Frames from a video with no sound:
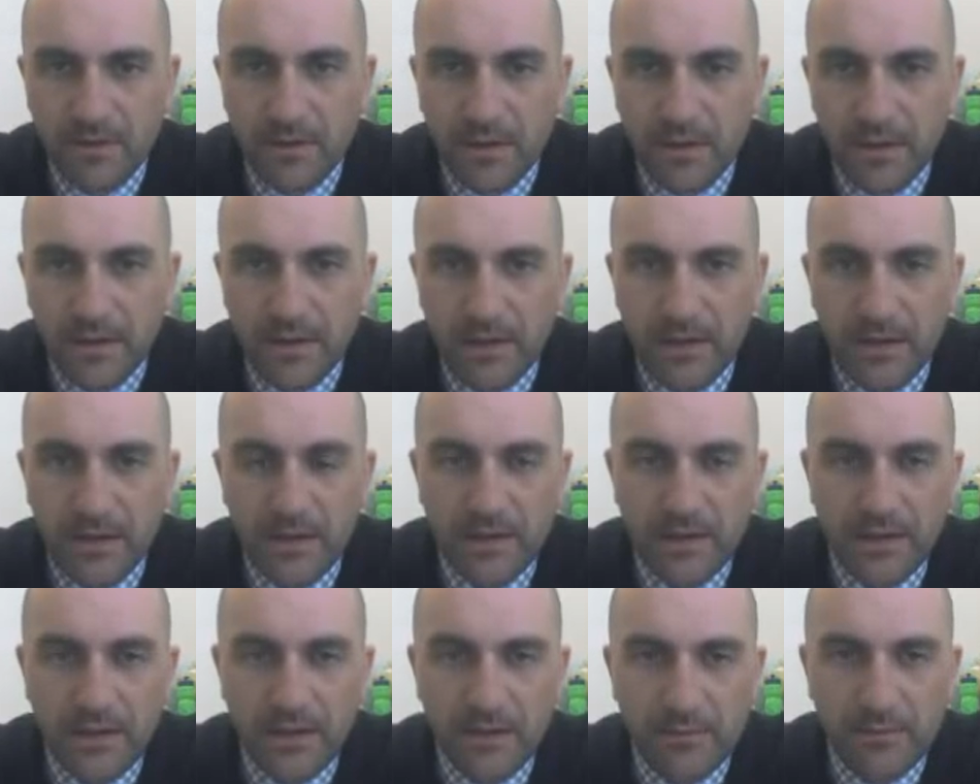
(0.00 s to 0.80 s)
Okay,
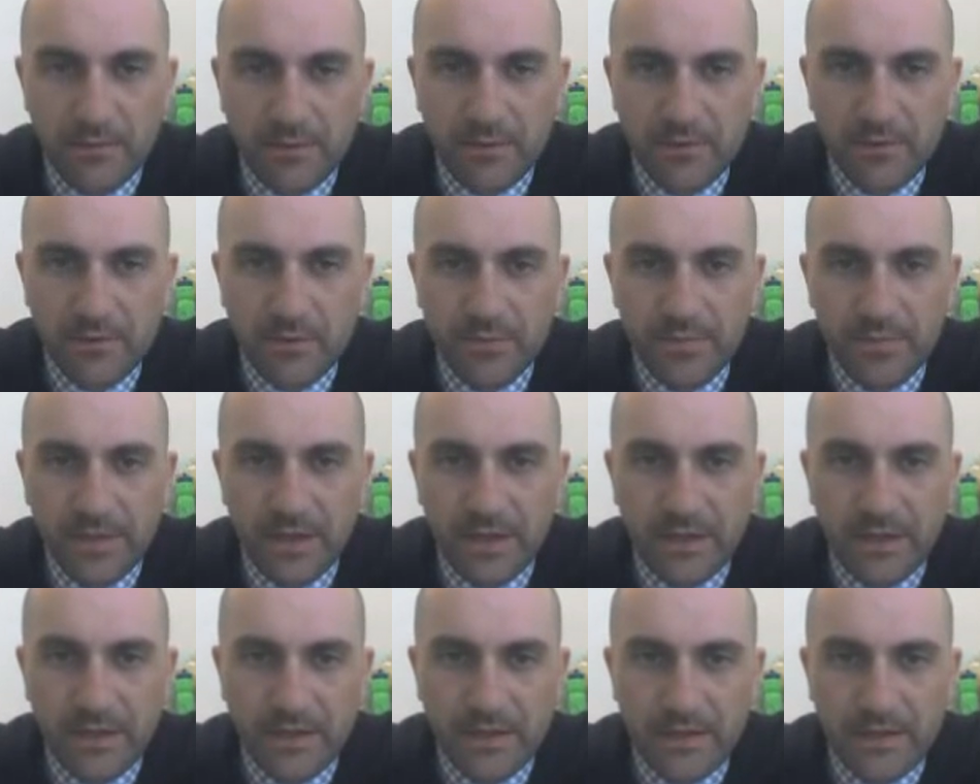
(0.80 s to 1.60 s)
and then we'll
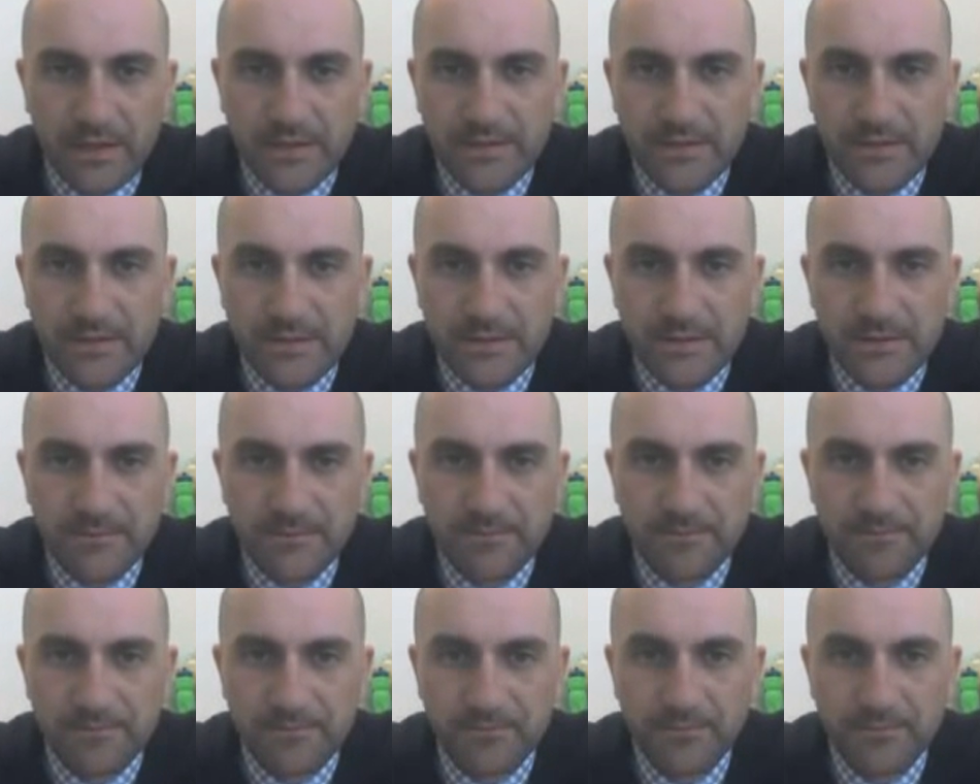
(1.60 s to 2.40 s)
duplicate this,
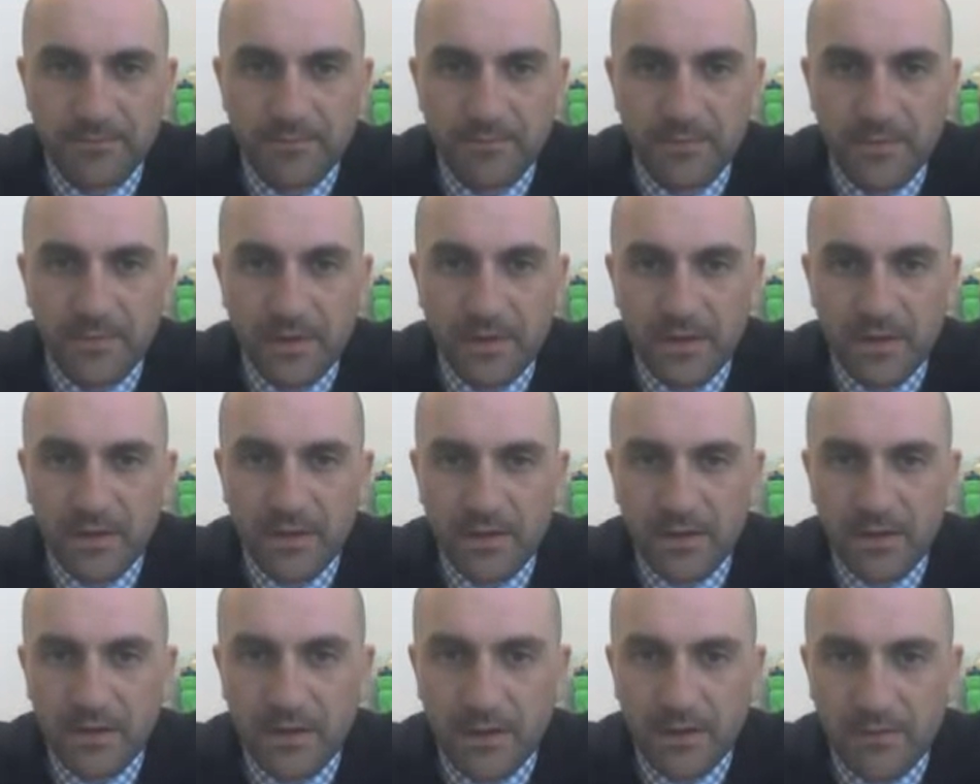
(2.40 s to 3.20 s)

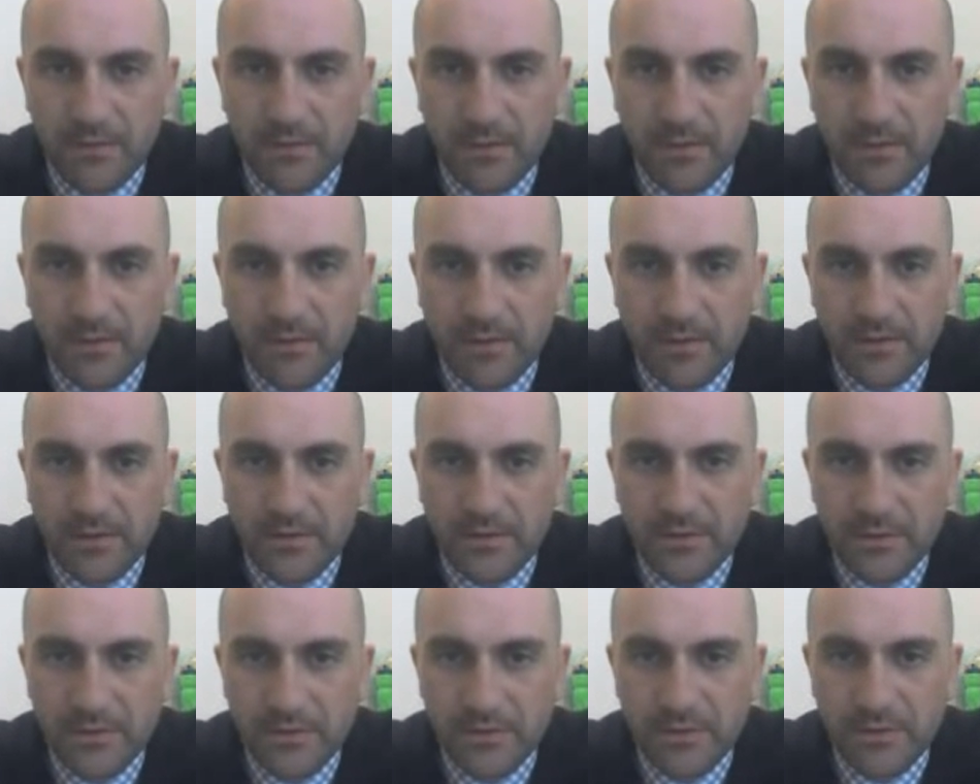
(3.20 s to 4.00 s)
and we're
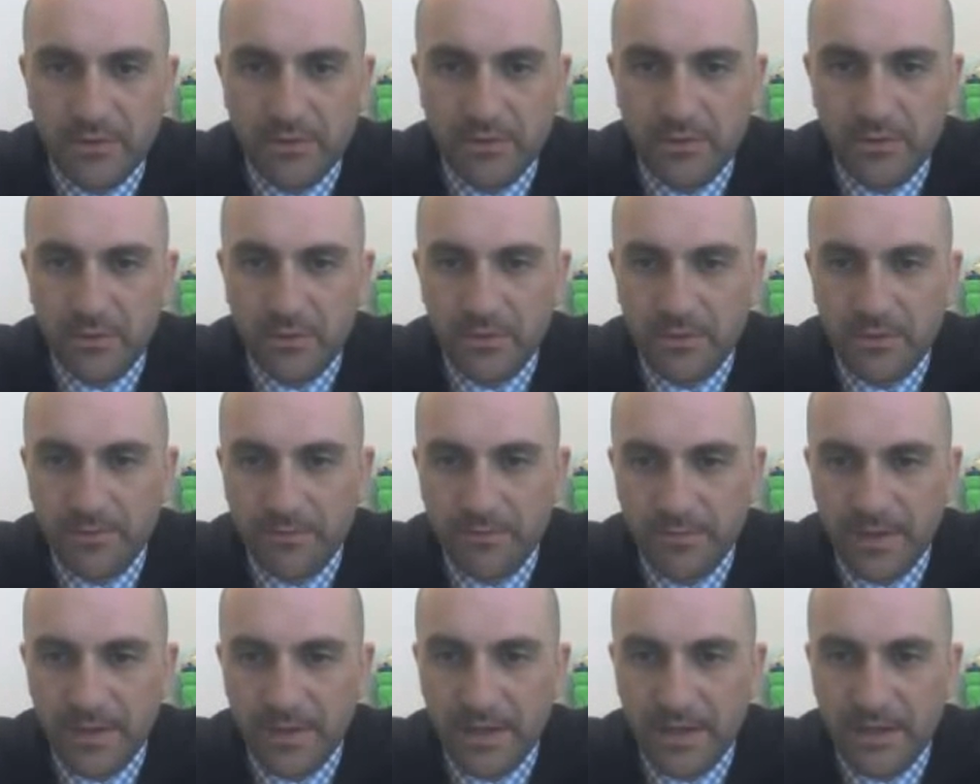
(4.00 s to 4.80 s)
going to
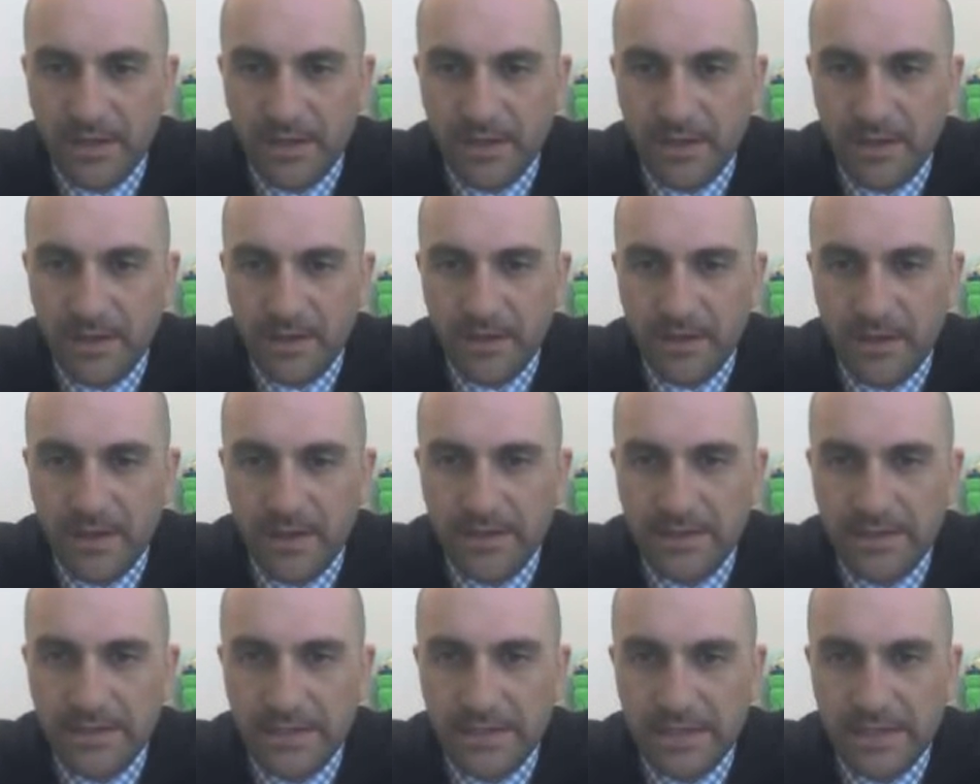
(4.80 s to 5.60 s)
make
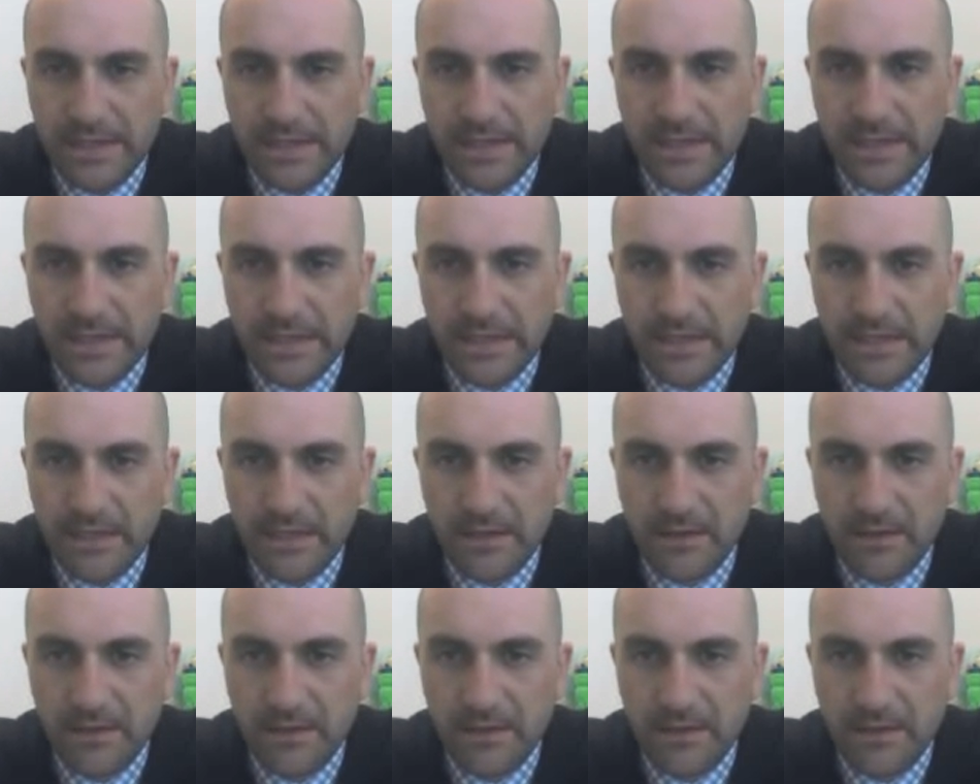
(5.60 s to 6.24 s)
a T.